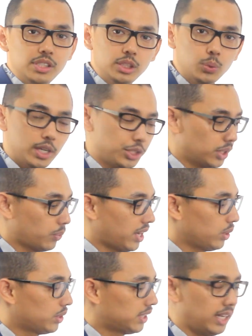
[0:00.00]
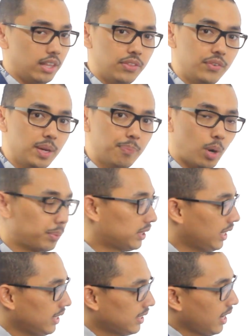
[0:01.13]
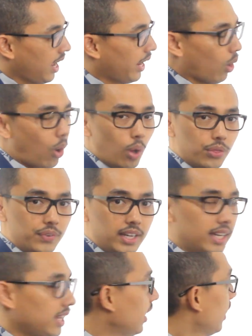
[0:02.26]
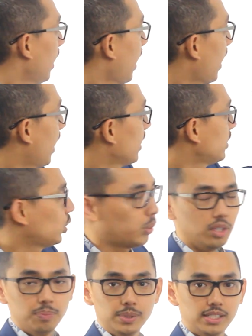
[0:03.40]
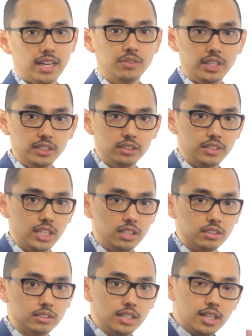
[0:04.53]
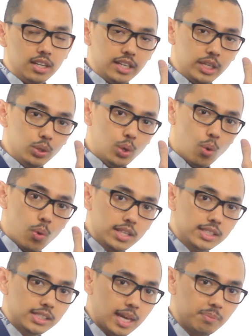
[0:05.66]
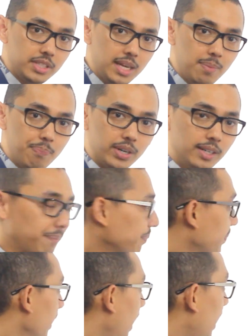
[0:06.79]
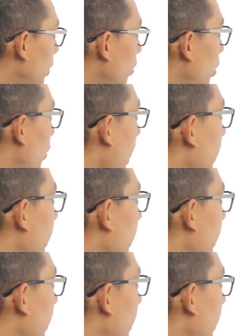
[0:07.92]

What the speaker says: a situation where you see 3 properties and all 3 has 12% rental yield. Then you go one step deeper and you look